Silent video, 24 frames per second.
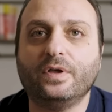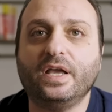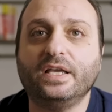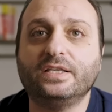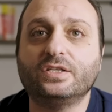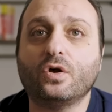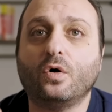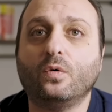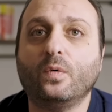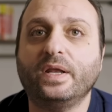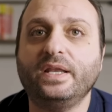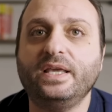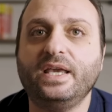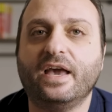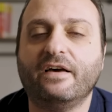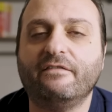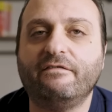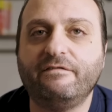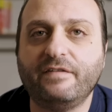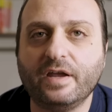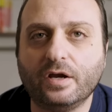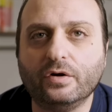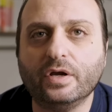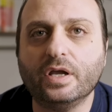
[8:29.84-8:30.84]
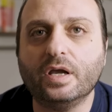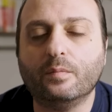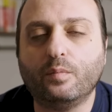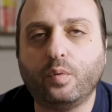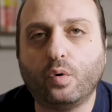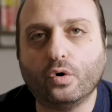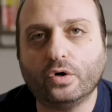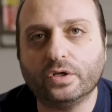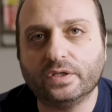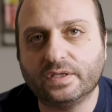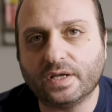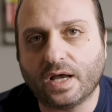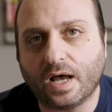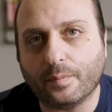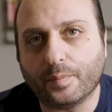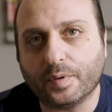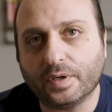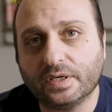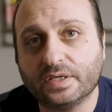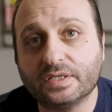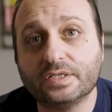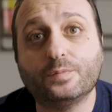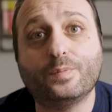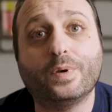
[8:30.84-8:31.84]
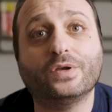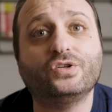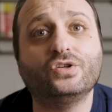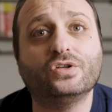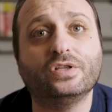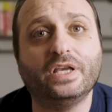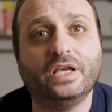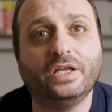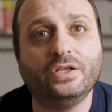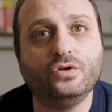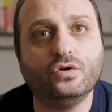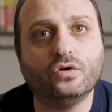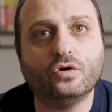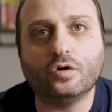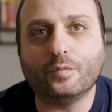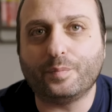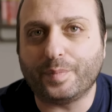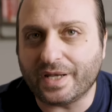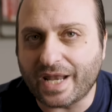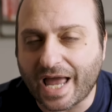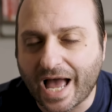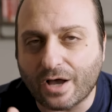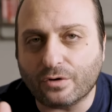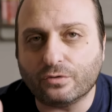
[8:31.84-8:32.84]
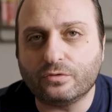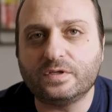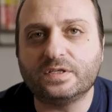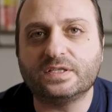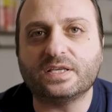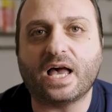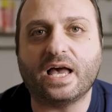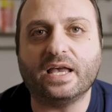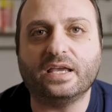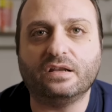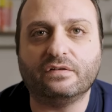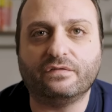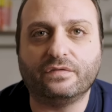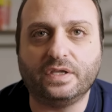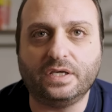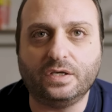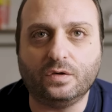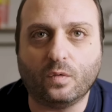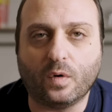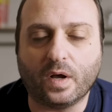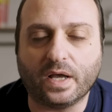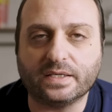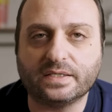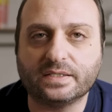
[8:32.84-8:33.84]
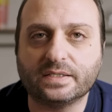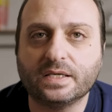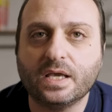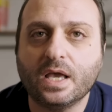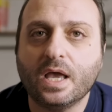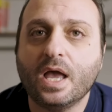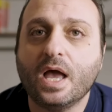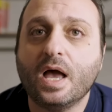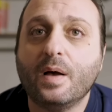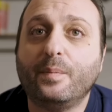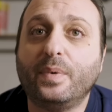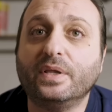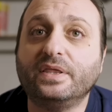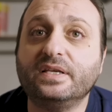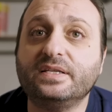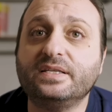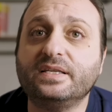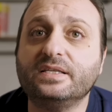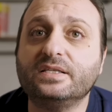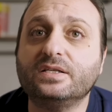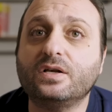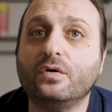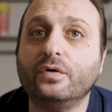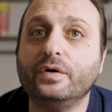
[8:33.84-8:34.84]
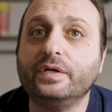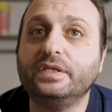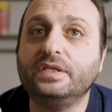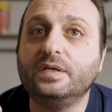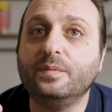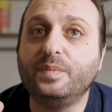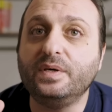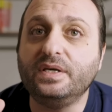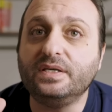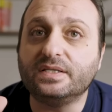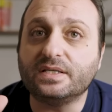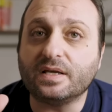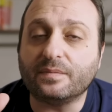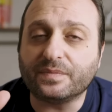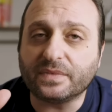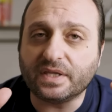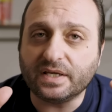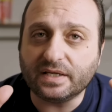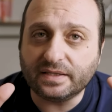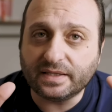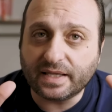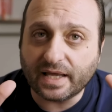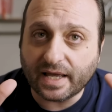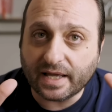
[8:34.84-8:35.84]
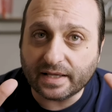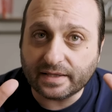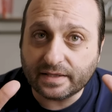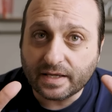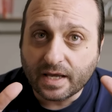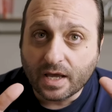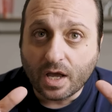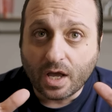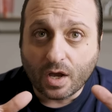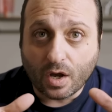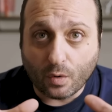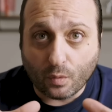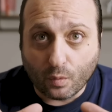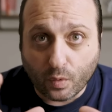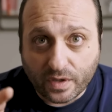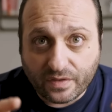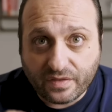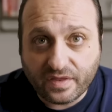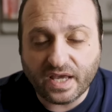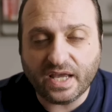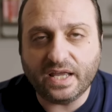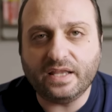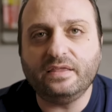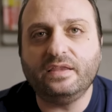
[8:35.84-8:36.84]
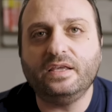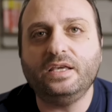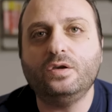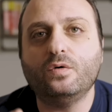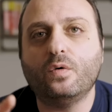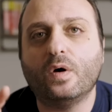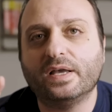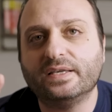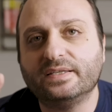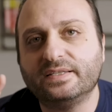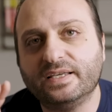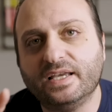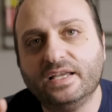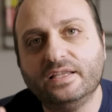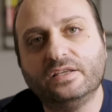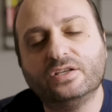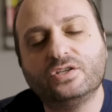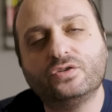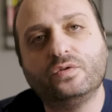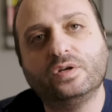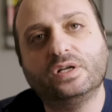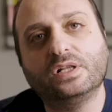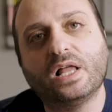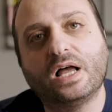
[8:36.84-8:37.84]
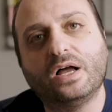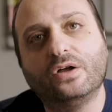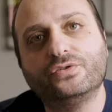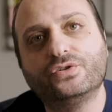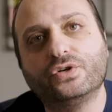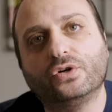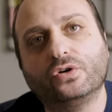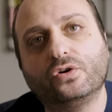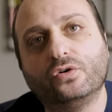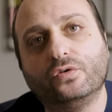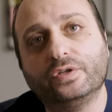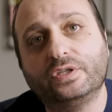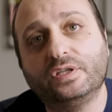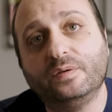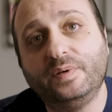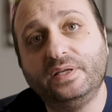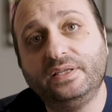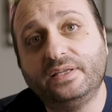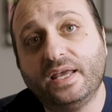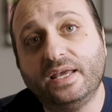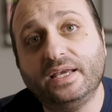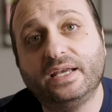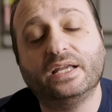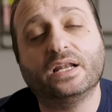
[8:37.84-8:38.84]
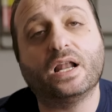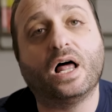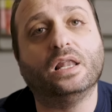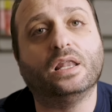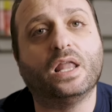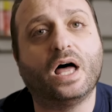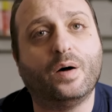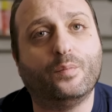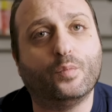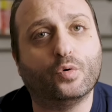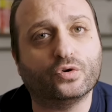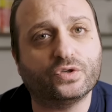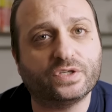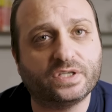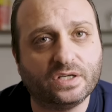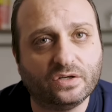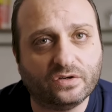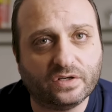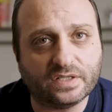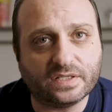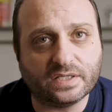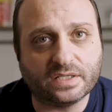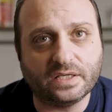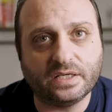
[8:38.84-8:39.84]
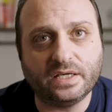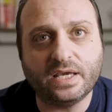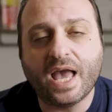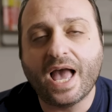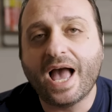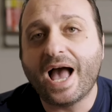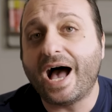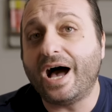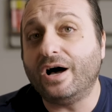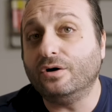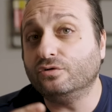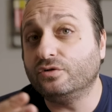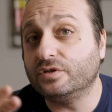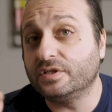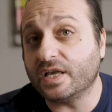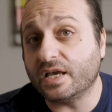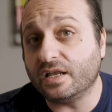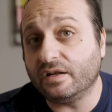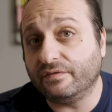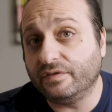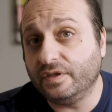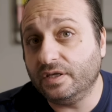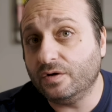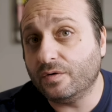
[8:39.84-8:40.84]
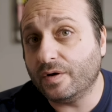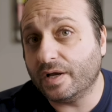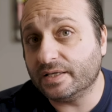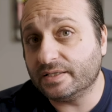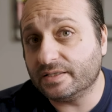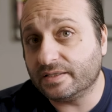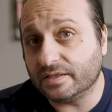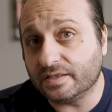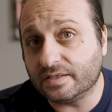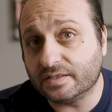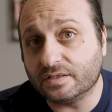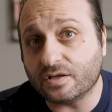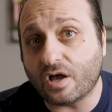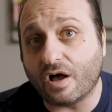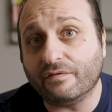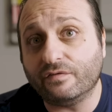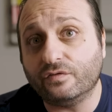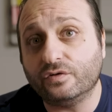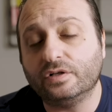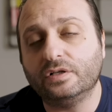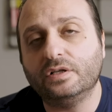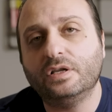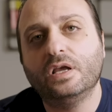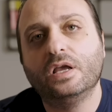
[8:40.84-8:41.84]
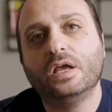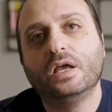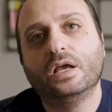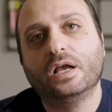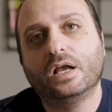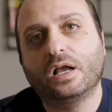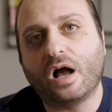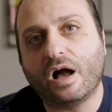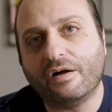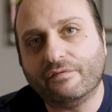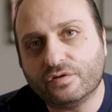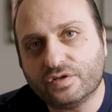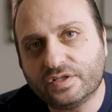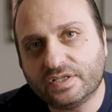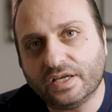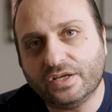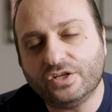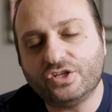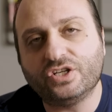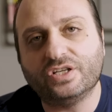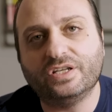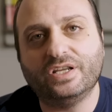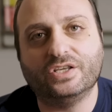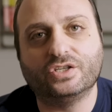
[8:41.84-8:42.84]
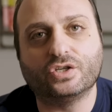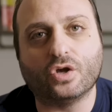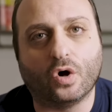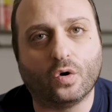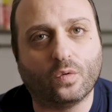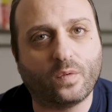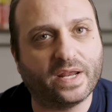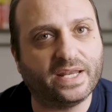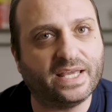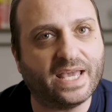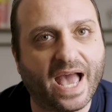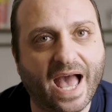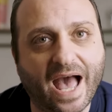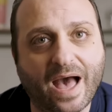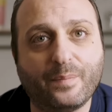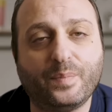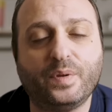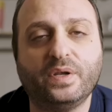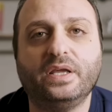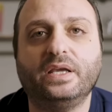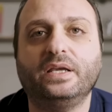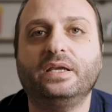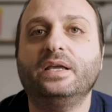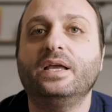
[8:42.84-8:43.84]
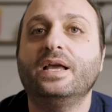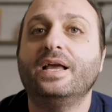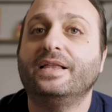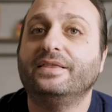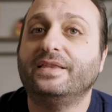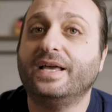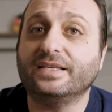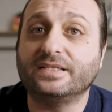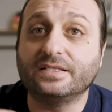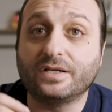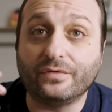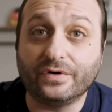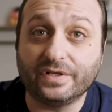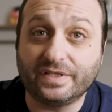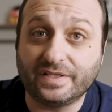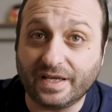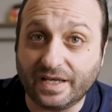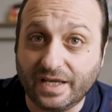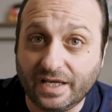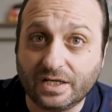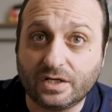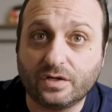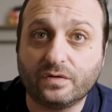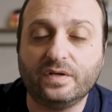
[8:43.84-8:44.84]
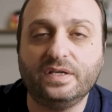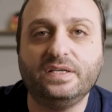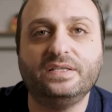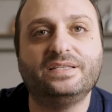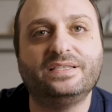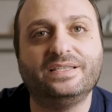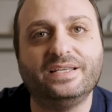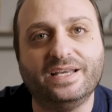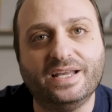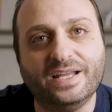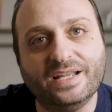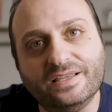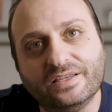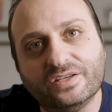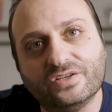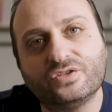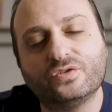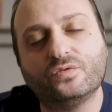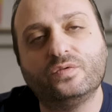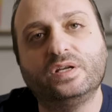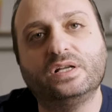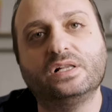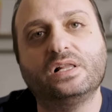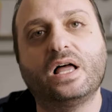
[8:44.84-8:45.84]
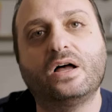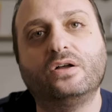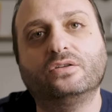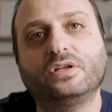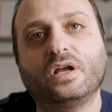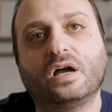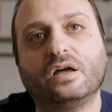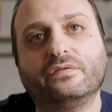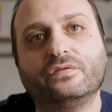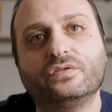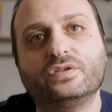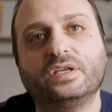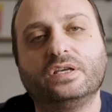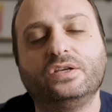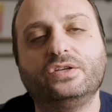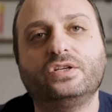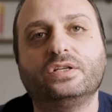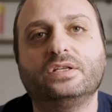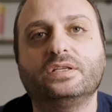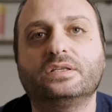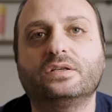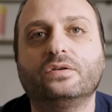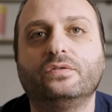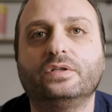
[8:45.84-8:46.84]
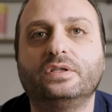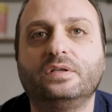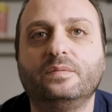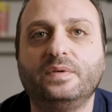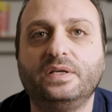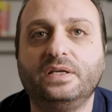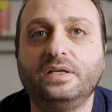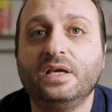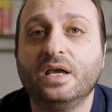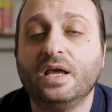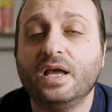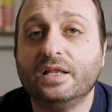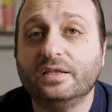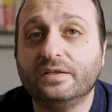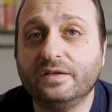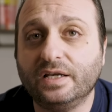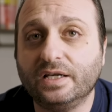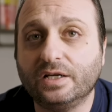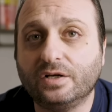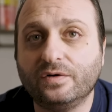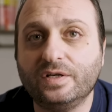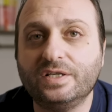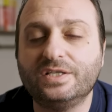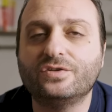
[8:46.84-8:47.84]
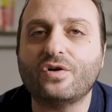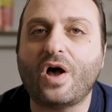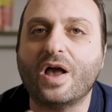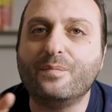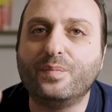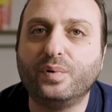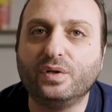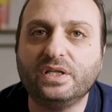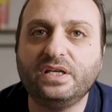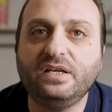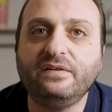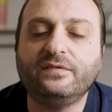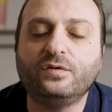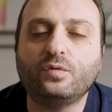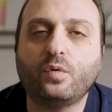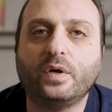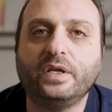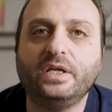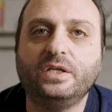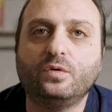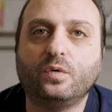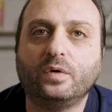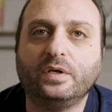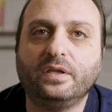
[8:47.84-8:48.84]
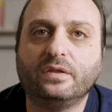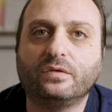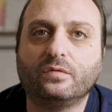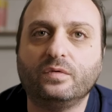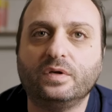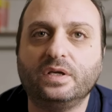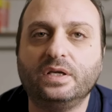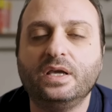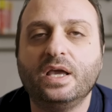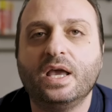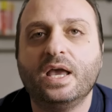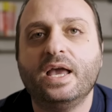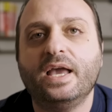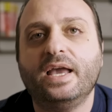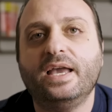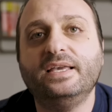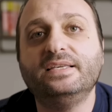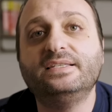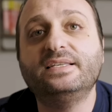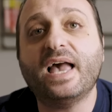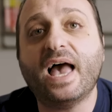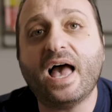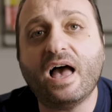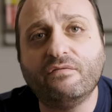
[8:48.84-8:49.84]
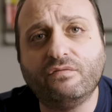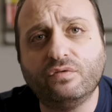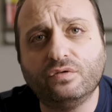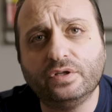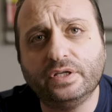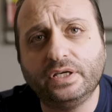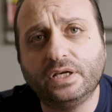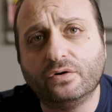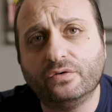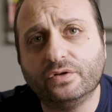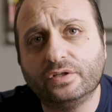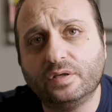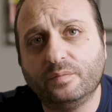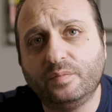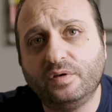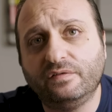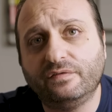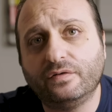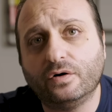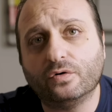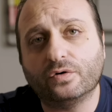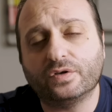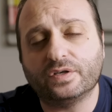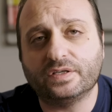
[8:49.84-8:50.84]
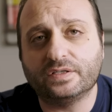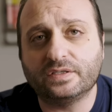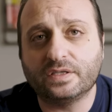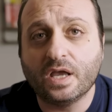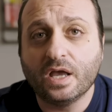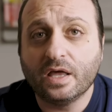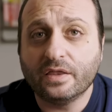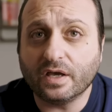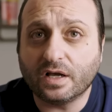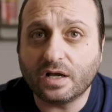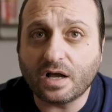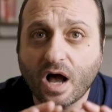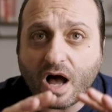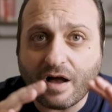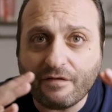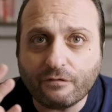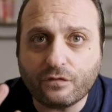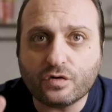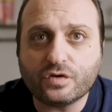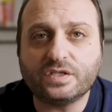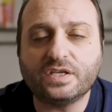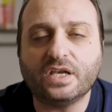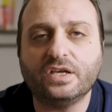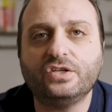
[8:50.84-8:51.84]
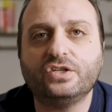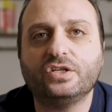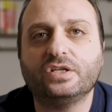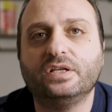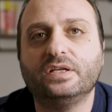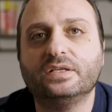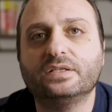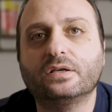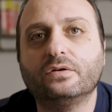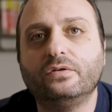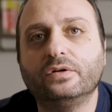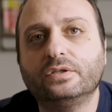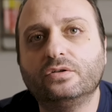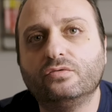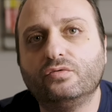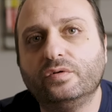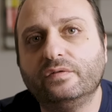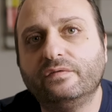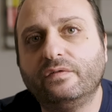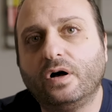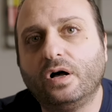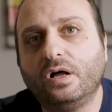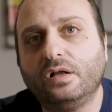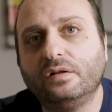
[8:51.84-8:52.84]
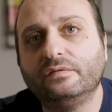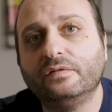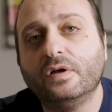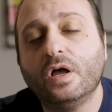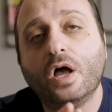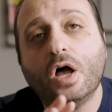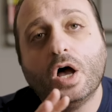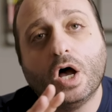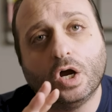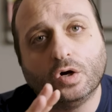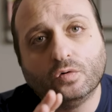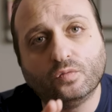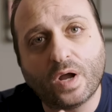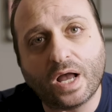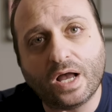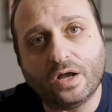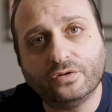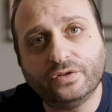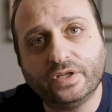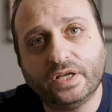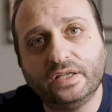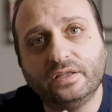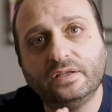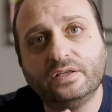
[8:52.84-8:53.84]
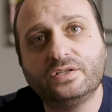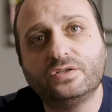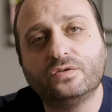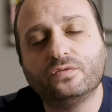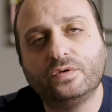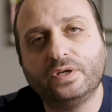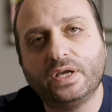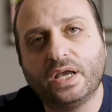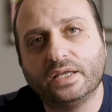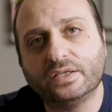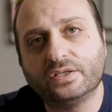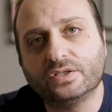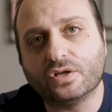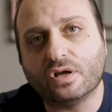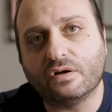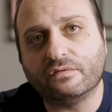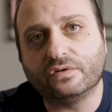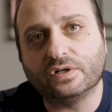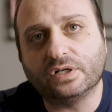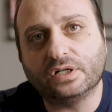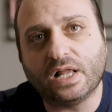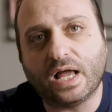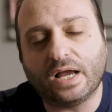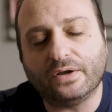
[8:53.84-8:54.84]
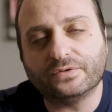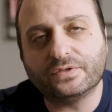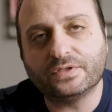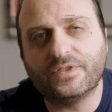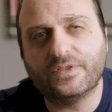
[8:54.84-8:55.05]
it's already a very important topic, especially in Europe and outside of the US. But this is going to be something that within the US, industry clouds are going to be taken a lot more seriously. Outside of the US, the sovereign conversation is already happening. That's going to increase. The industry cloud conversation is going to be to increase. So I believe 2023 is heavily going to be focused. The conversation is is going to revolve around industry and sovereign clouds.